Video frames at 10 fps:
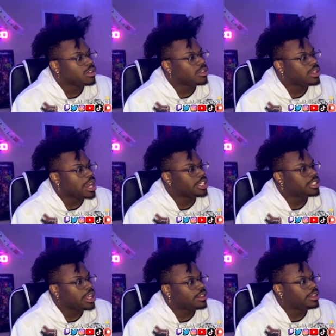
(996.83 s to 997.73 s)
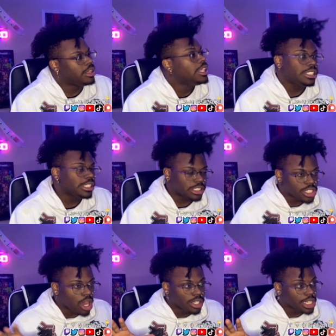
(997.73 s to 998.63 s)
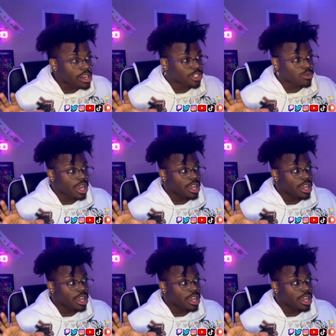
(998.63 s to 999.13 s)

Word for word: That is this this is the tallest character, right?